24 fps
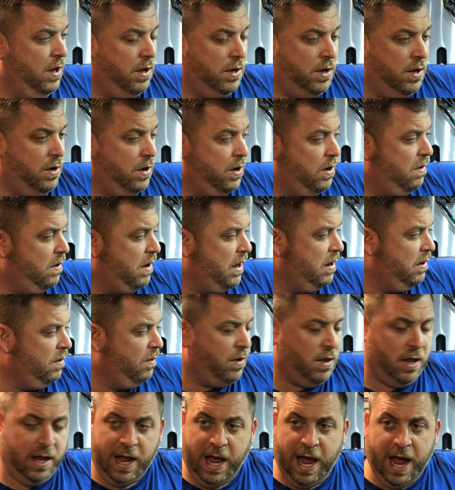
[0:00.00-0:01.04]
you know, I don't
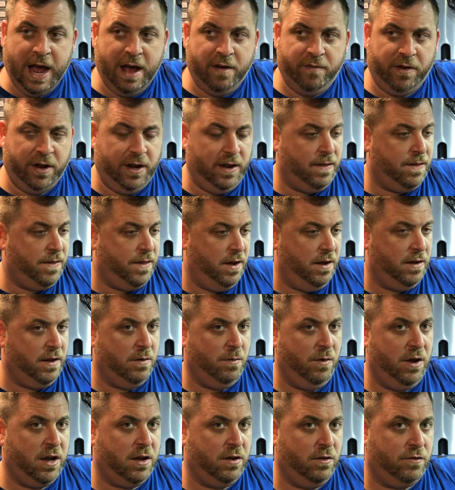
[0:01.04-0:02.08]
really have anything
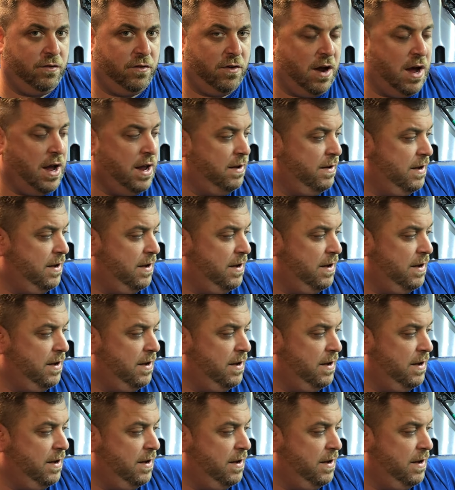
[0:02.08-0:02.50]
that we can try